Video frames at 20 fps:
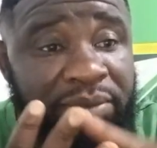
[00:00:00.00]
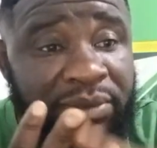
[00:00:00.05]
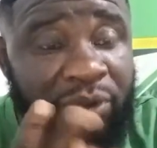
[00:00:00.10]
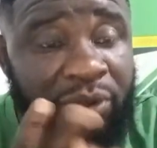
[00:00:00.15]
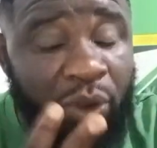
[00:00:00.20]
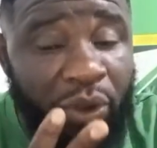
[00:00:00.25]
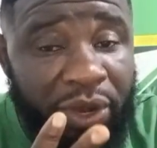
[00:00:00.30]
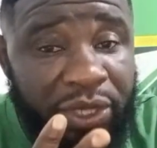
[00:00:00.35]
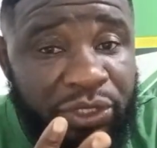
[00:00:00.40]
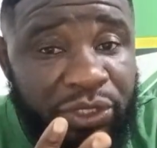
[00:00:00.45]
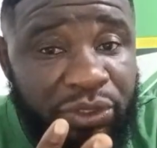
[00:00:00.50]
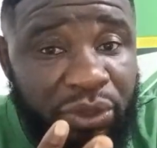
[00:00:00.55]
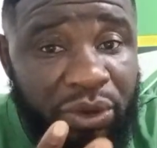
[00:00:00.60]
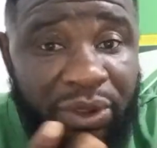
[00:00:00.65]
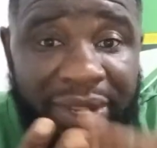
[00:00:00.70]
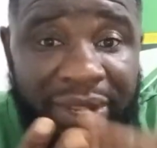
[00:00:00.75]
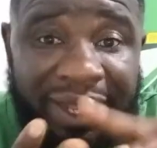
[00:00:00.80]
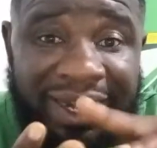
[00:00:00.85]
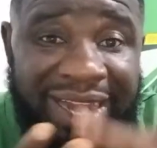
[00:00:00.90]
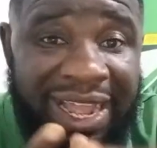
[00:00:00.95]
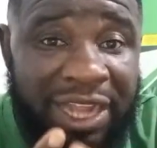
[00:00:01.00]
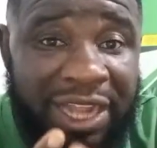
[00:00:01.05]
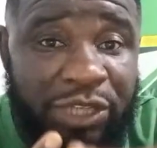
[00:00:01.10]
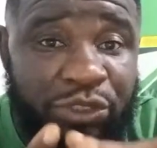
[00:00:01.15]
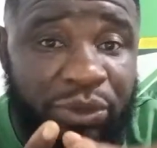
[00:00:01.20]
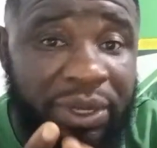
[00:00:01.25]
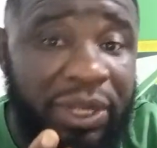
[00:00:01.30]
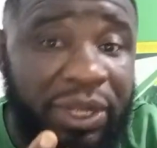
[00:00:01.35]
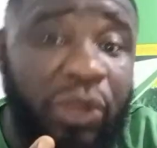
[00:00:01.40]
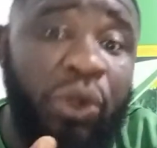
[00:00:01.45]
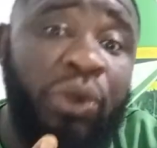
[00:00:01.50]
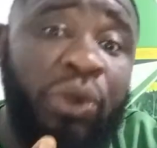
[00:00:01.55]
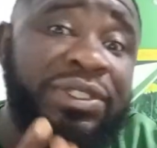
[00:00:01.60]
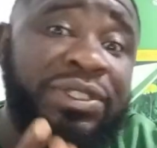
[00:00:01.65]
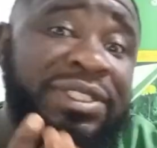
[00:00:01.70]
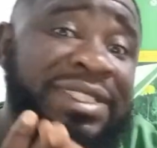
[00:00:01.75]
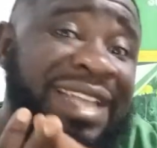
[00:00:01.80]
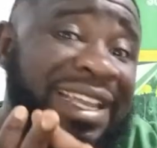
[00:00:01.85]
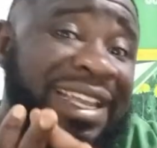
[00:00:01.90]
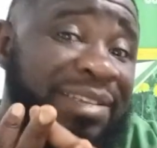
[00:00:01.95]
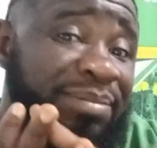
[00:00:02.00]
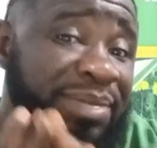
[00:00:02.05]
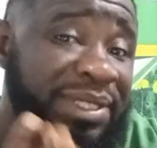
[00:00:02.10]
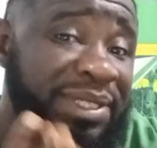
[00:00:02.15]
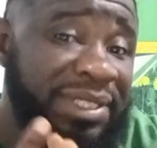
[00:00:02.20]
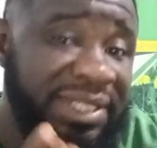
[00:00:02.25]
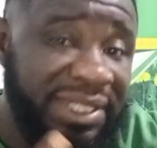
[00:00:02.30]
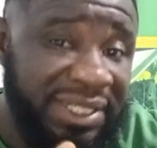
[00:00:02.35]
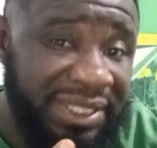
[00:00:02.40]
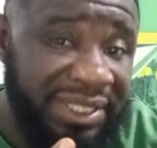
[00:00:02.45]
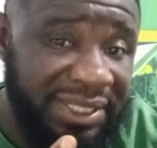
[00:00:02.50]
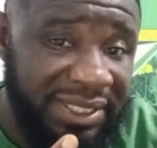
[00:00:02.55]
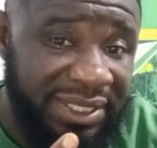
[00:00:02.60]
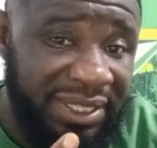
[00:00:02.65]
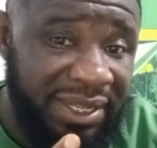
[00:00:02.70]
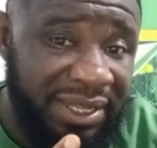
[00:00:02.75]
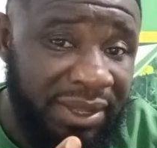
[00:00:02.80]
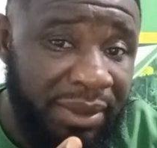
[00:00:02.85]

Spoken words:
Cholesterol can actually cause diabetes.